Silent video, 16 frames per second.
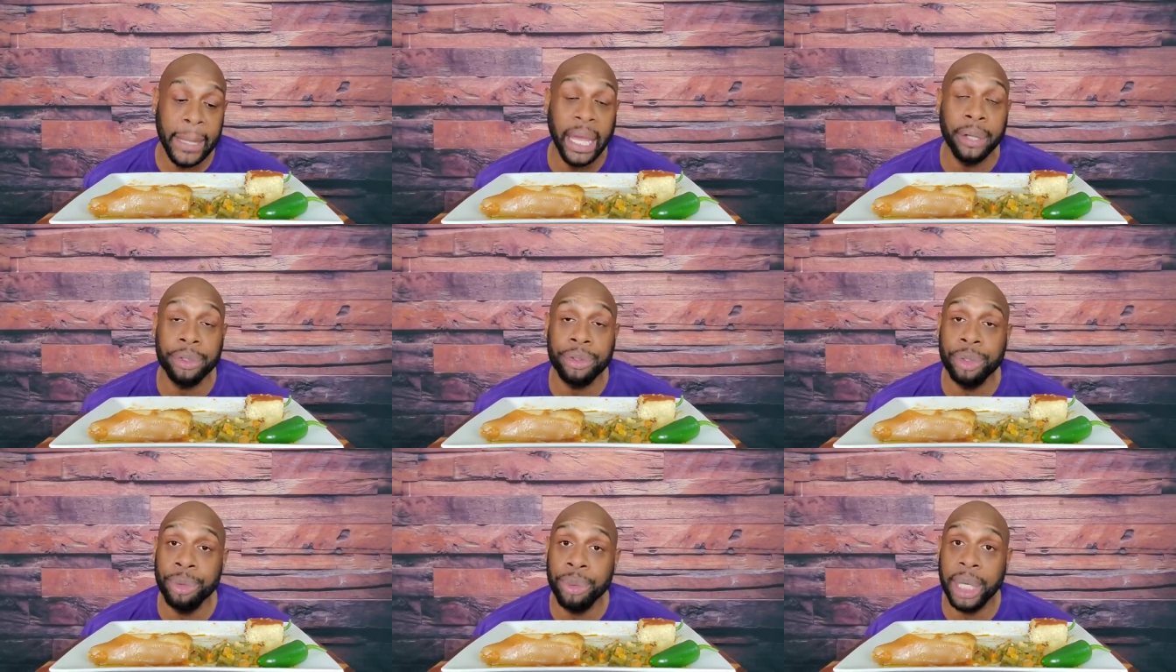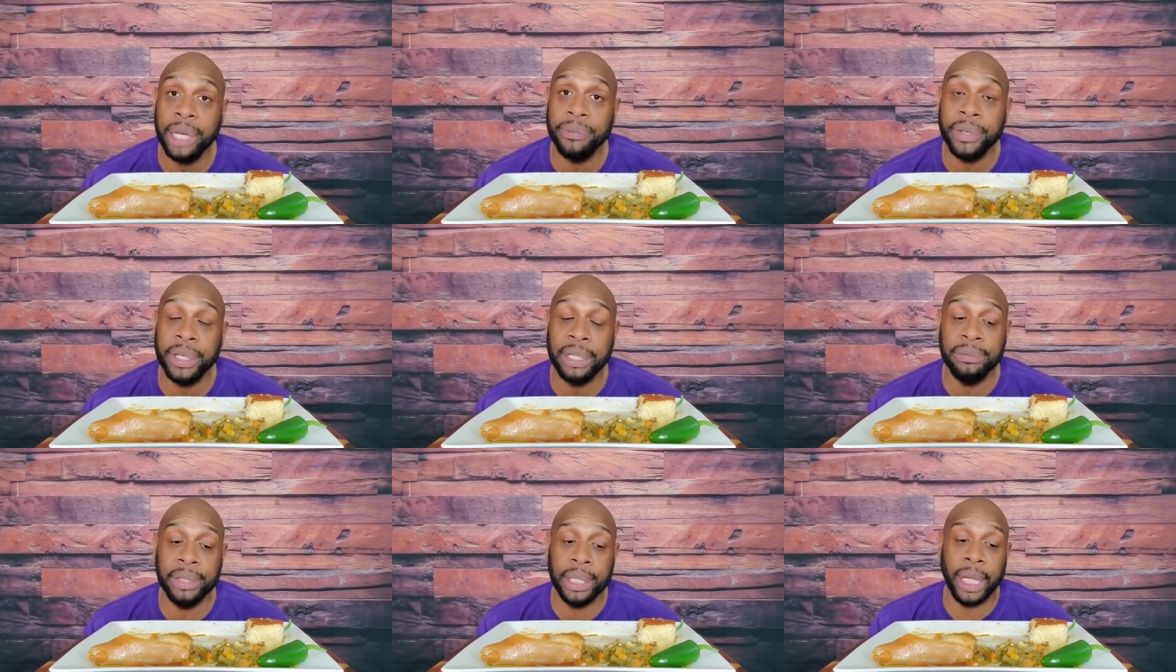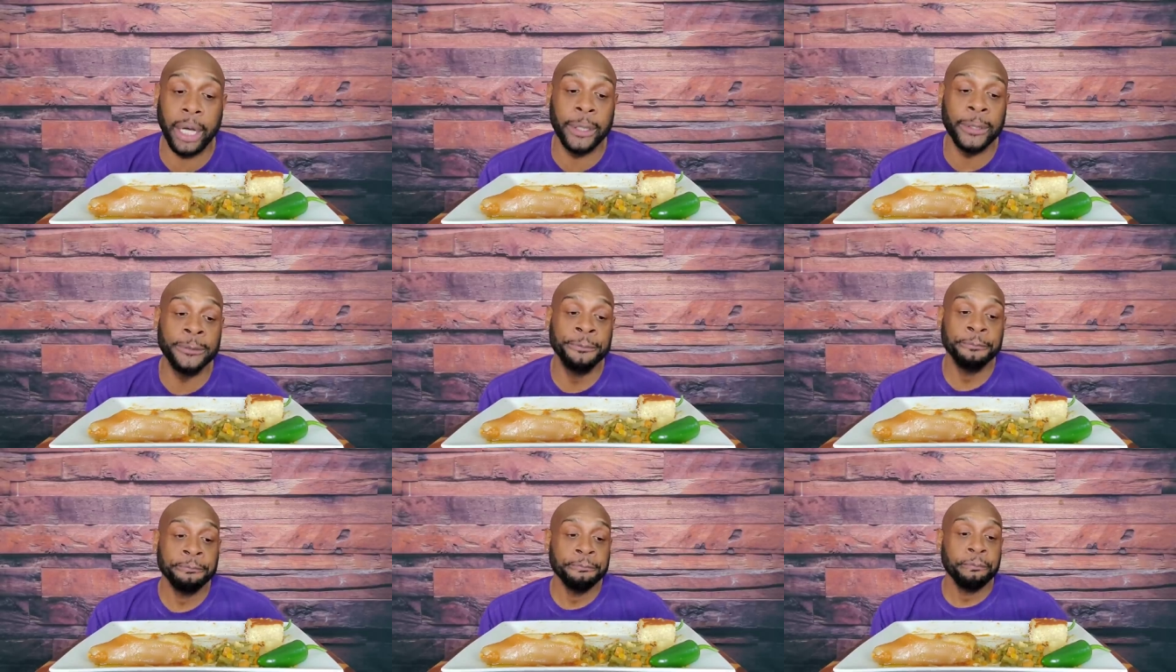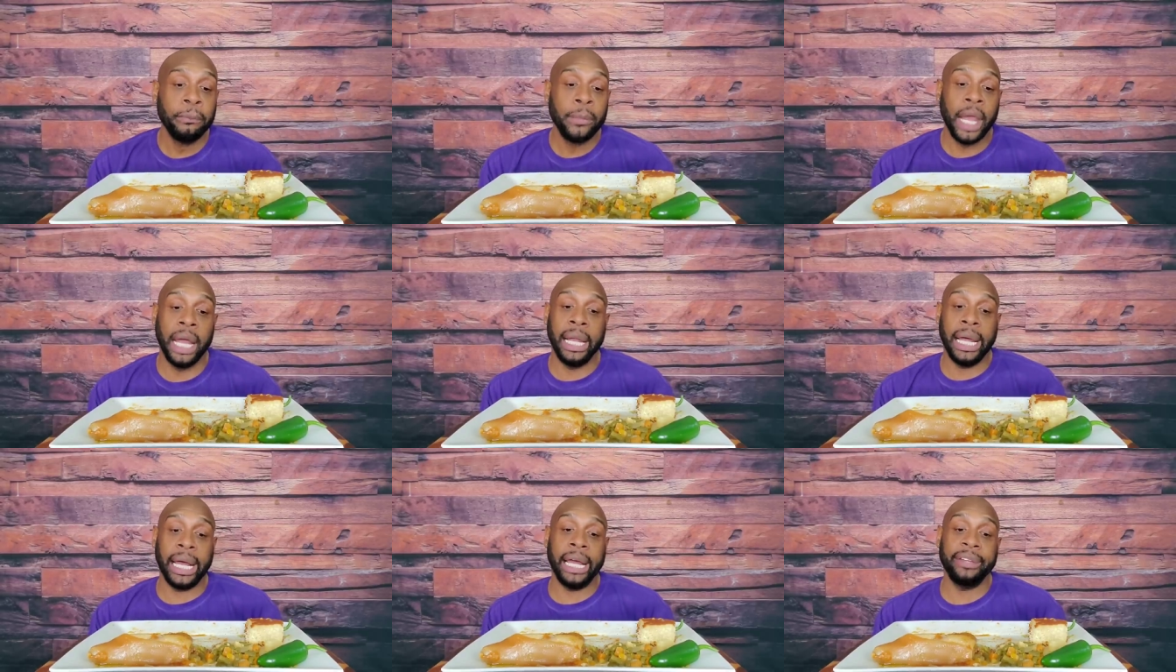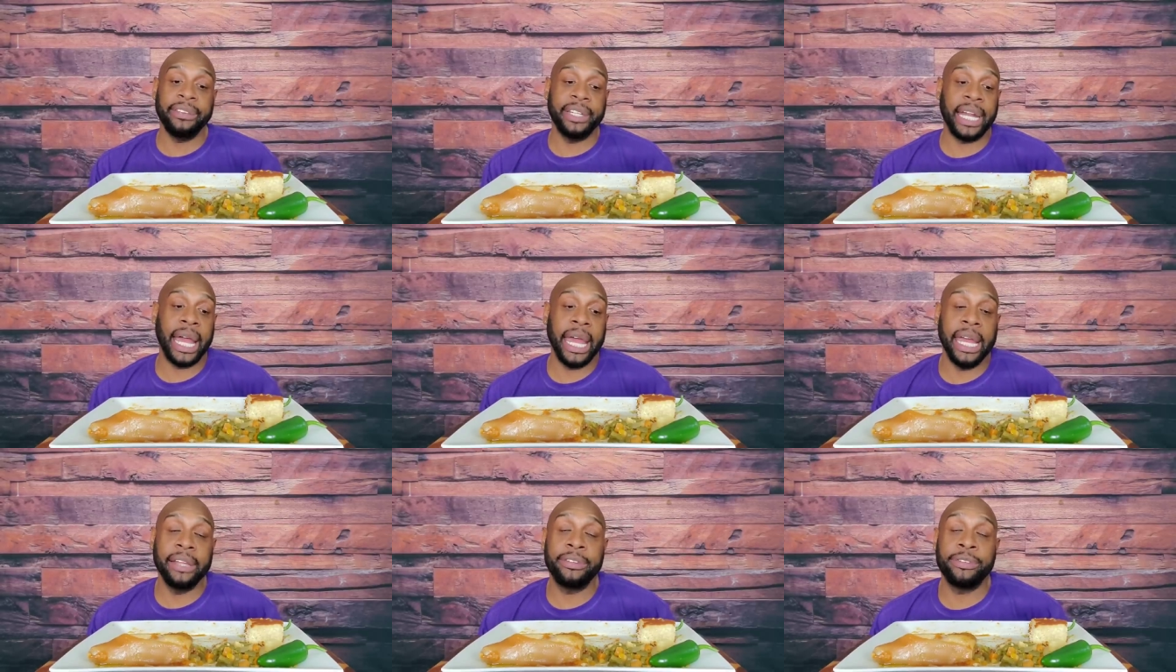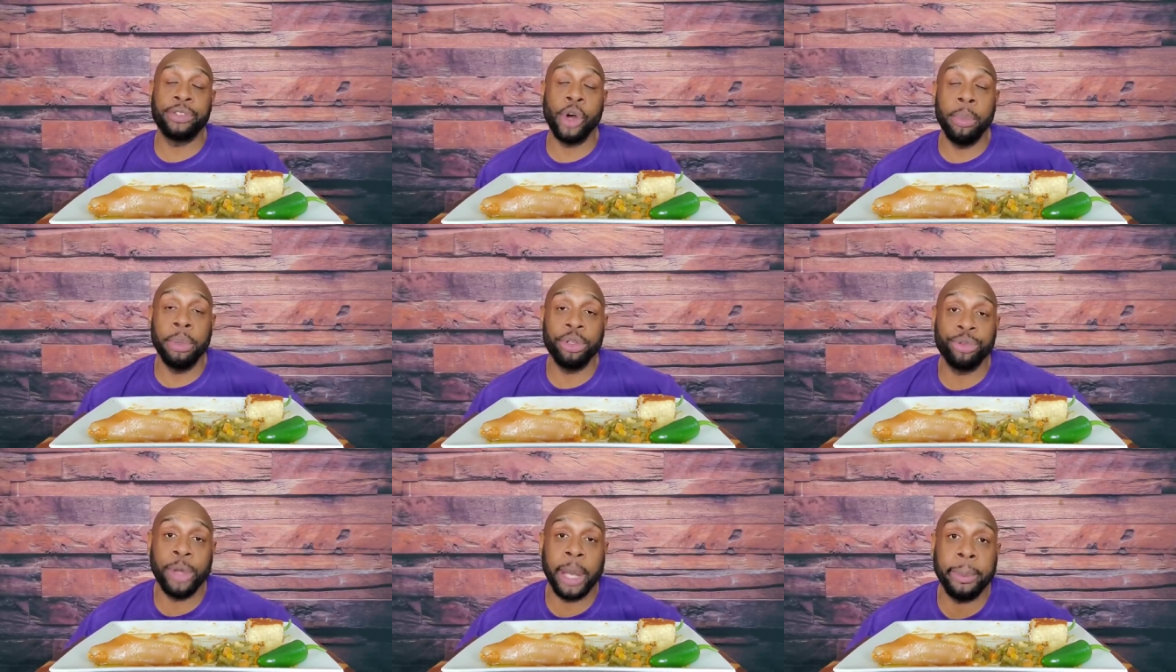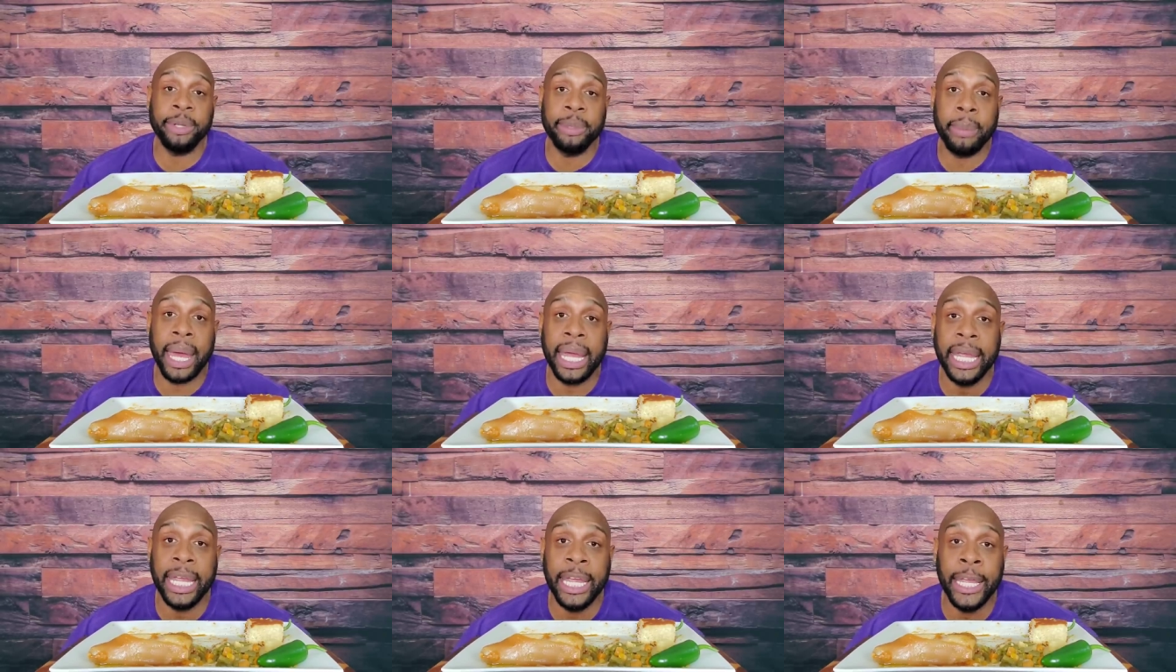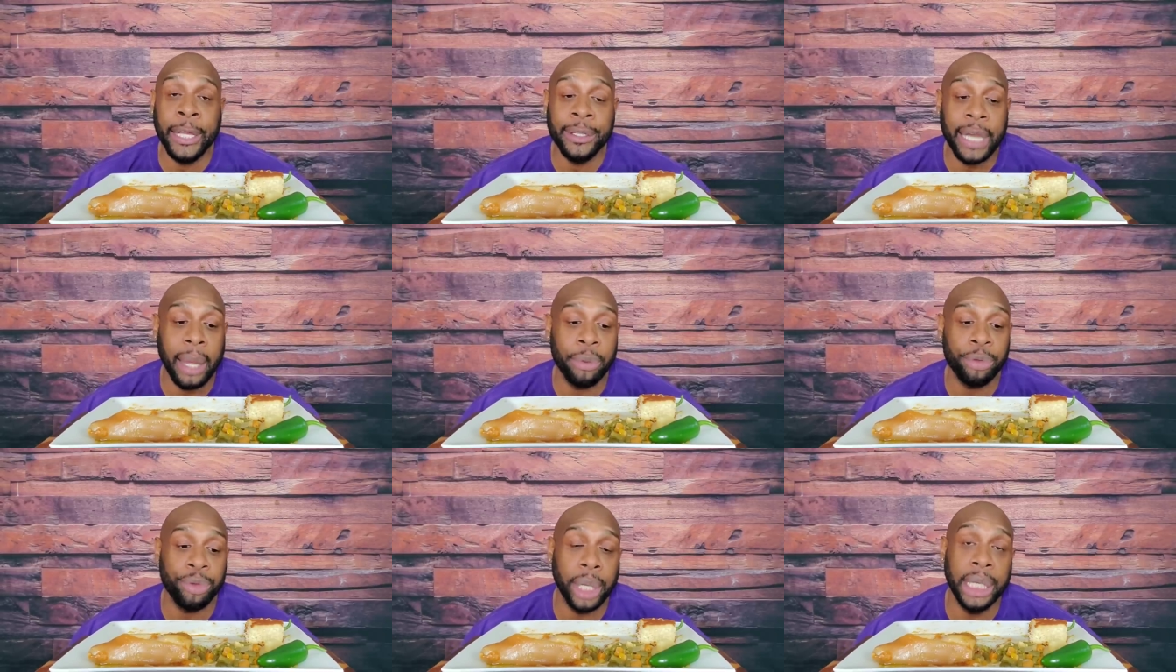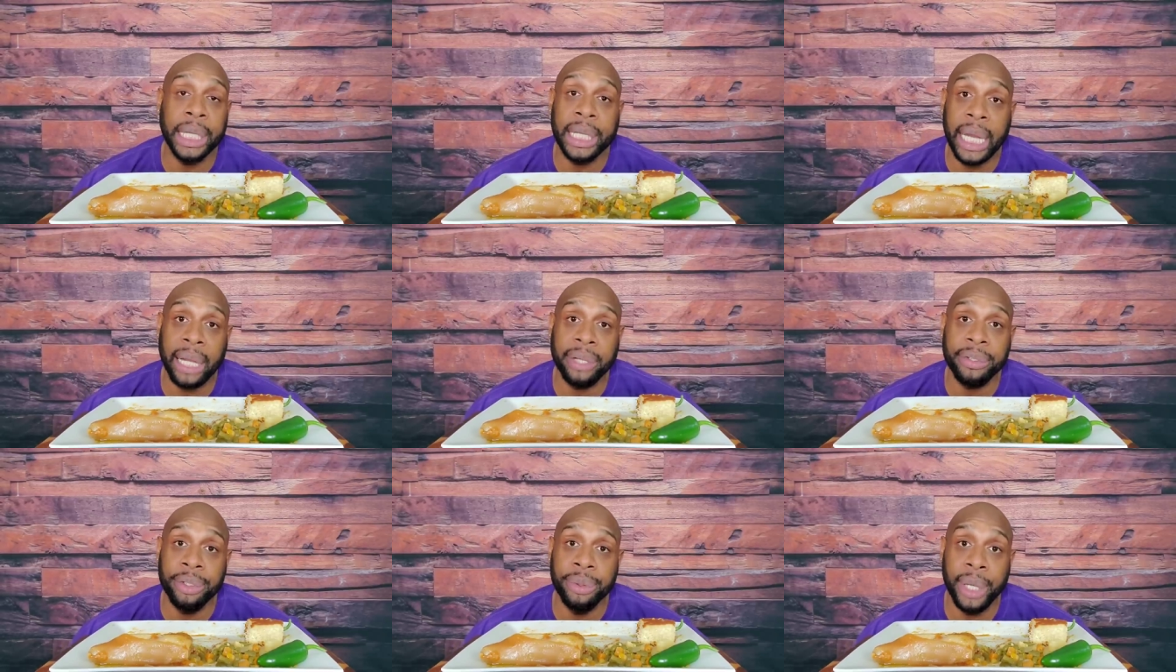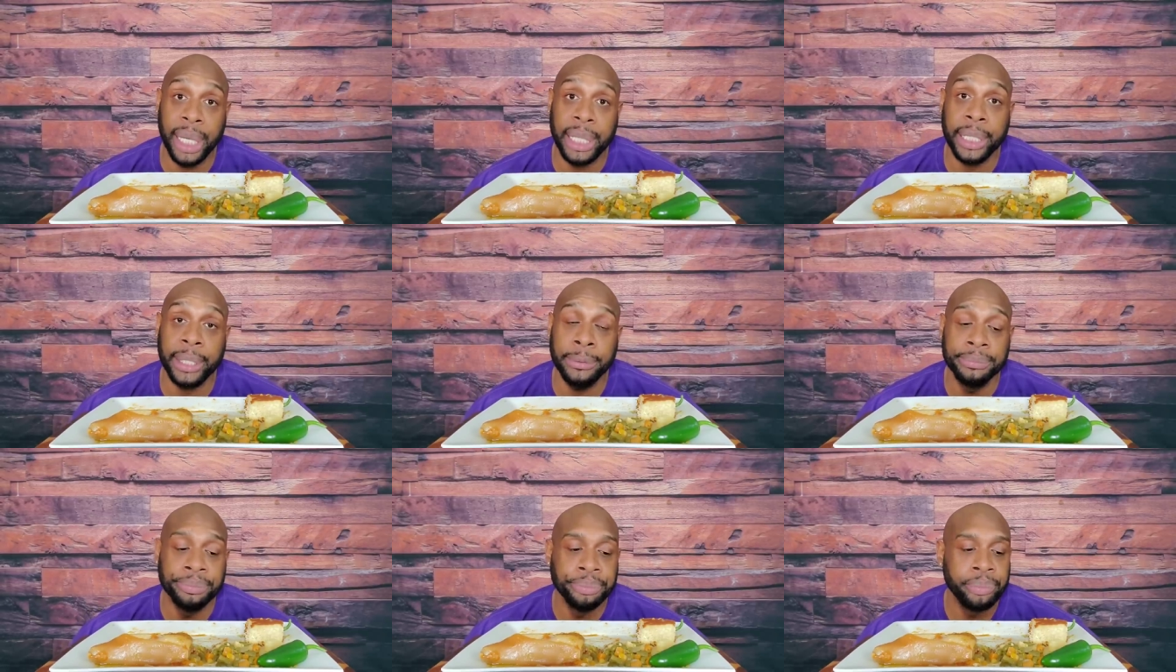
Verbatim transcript: And too ready for this video. And like I said, I had so much trapped in my head that I was trying to get out to you, honey.